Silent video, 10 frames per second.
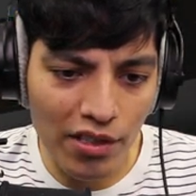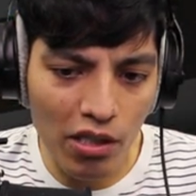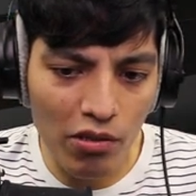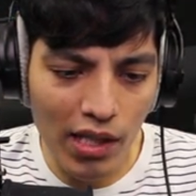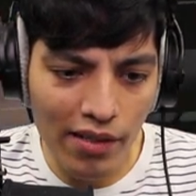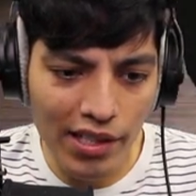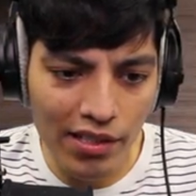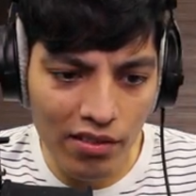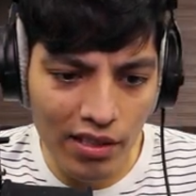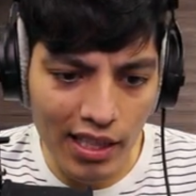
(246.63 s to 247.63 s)
of code out
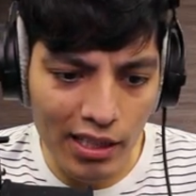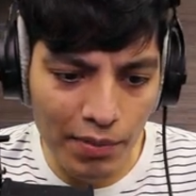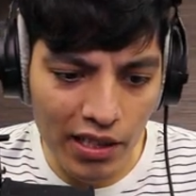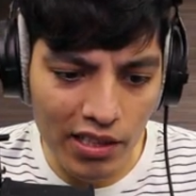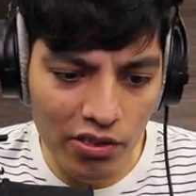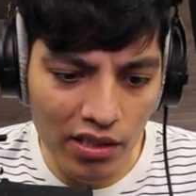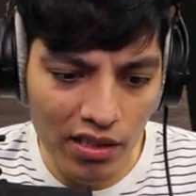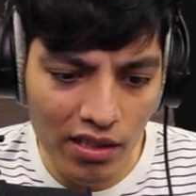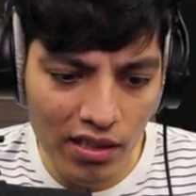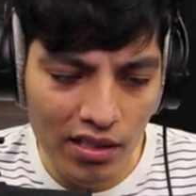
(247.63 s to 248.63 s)
here. Okay, let's put this one.